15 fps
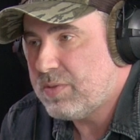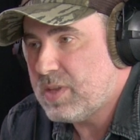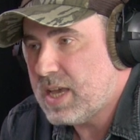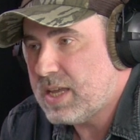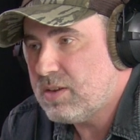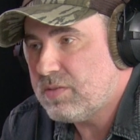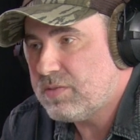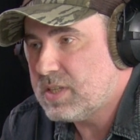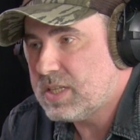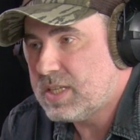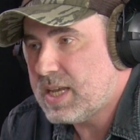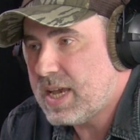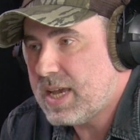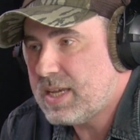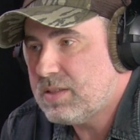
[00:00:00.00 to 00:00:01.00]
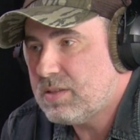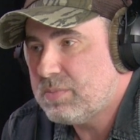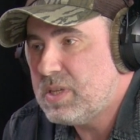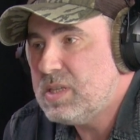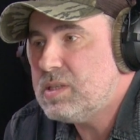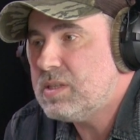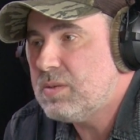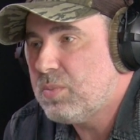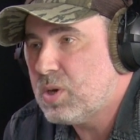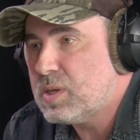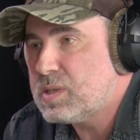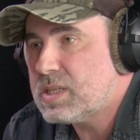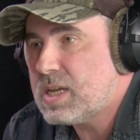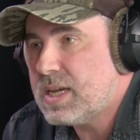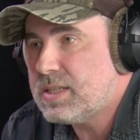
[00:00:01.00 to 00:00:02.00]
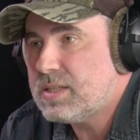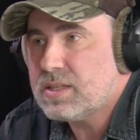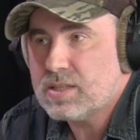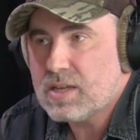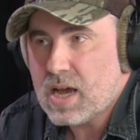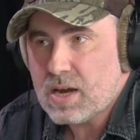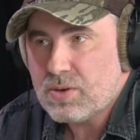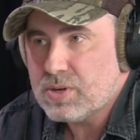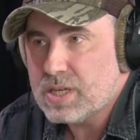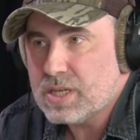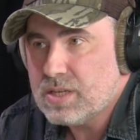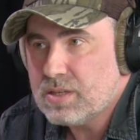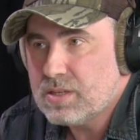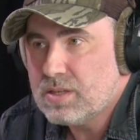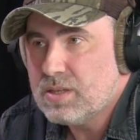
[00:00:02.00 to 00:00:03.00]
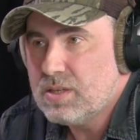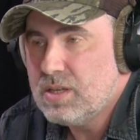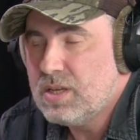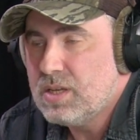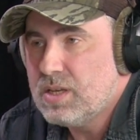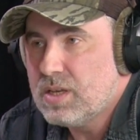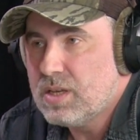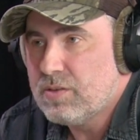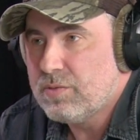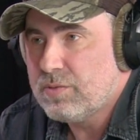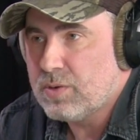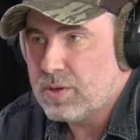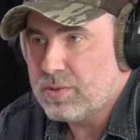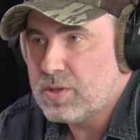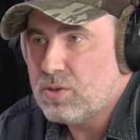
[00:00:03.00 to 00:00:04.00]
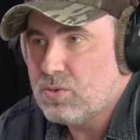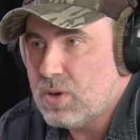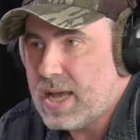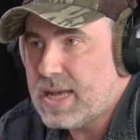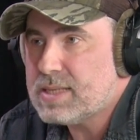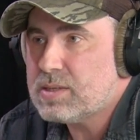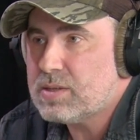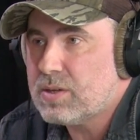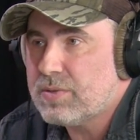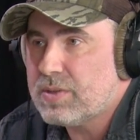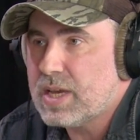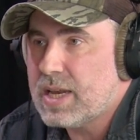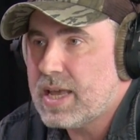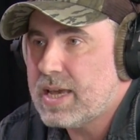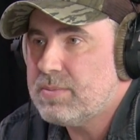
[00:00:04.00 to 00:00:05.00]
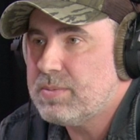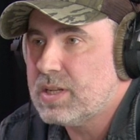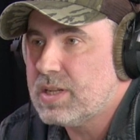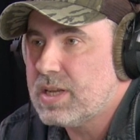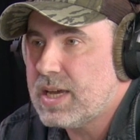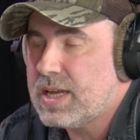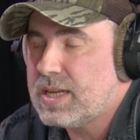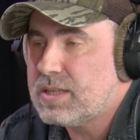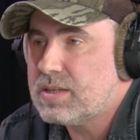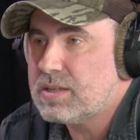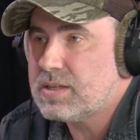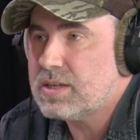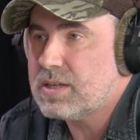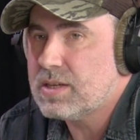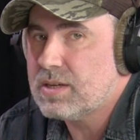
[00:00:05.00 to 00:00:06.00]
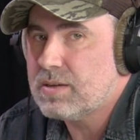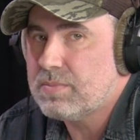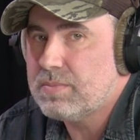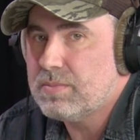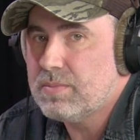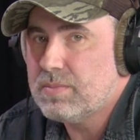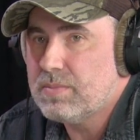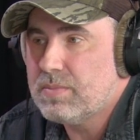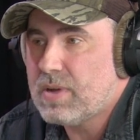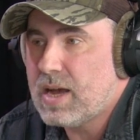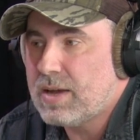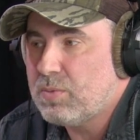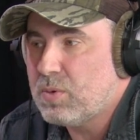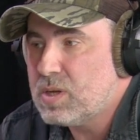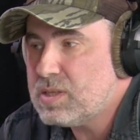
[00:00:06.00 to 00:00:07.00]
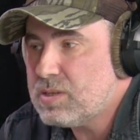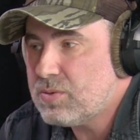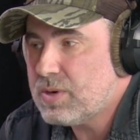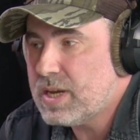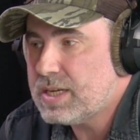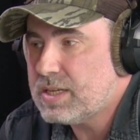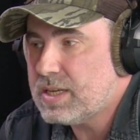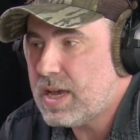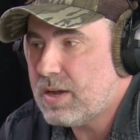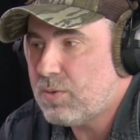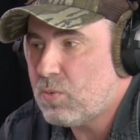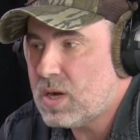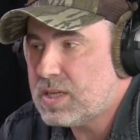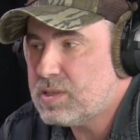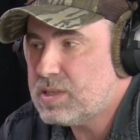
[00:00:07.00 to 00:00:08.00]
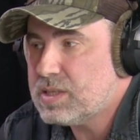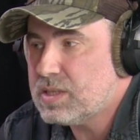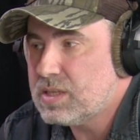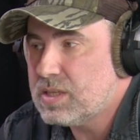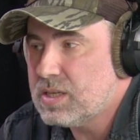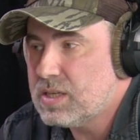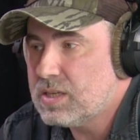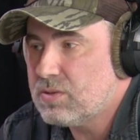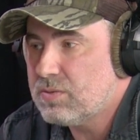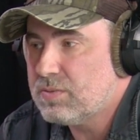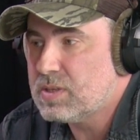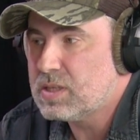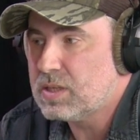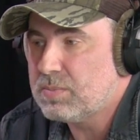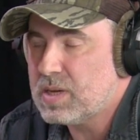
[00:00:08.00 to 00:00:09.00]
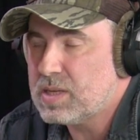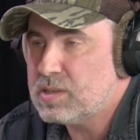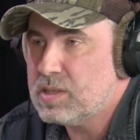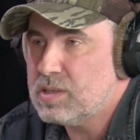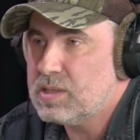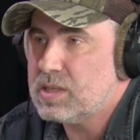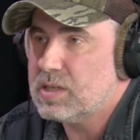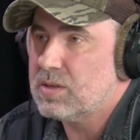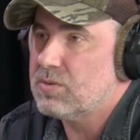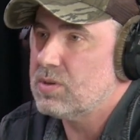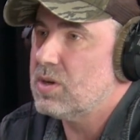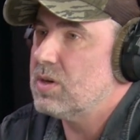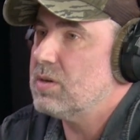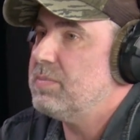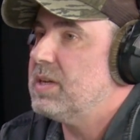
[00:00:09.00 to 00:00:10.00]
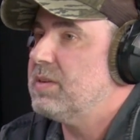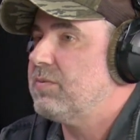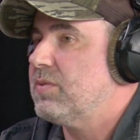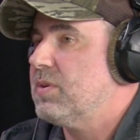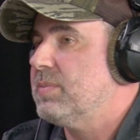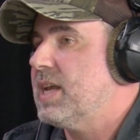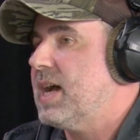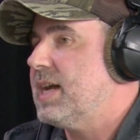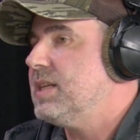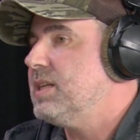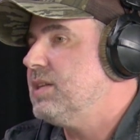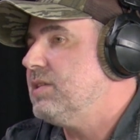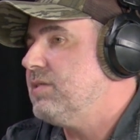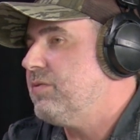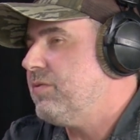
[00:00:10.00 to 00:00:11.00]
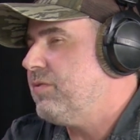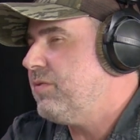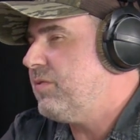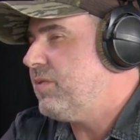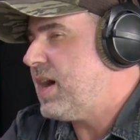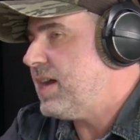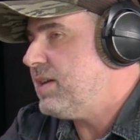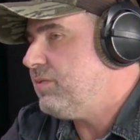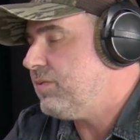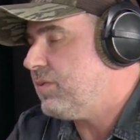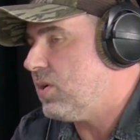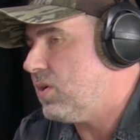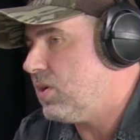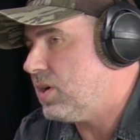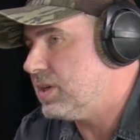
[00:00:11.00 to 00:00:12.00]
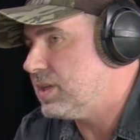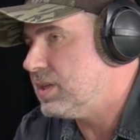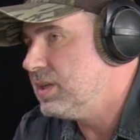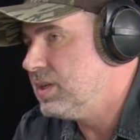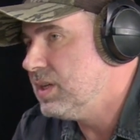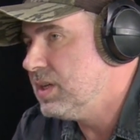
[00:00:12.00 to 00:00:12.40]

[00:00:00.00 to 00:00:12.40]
the end of the day, the Beastie Boys signed Atari for the US on their label. And I was already once a year to visit my sister in New York, but from 95 on,